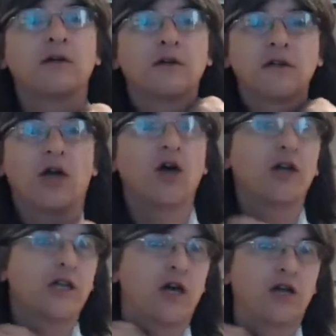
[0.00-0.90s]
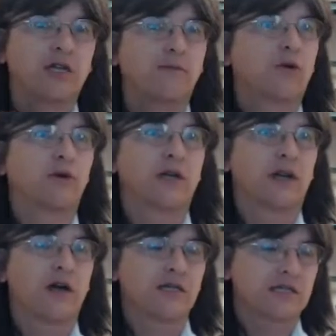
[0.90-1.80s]
early morning,
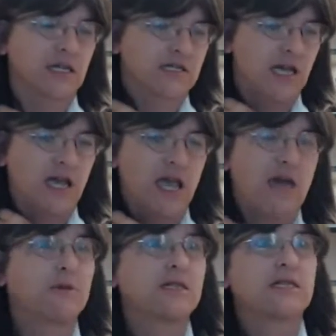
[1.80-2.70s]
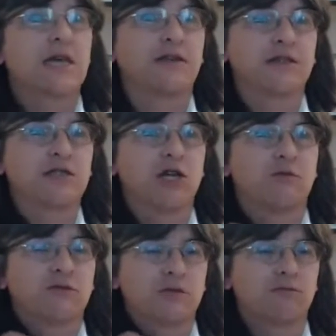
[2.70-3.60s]
like 6 a.m. and send it to him
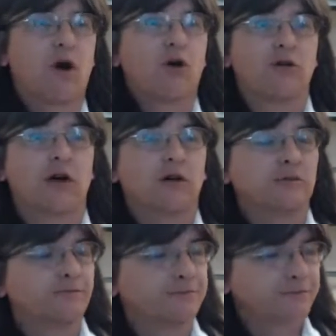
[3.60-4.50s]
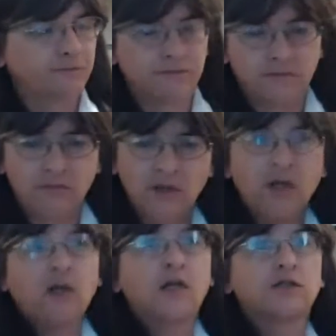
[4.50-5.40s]
tomorrow
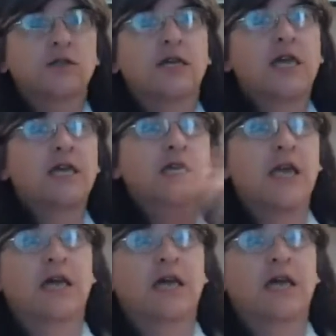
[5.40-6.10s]
so that he can get it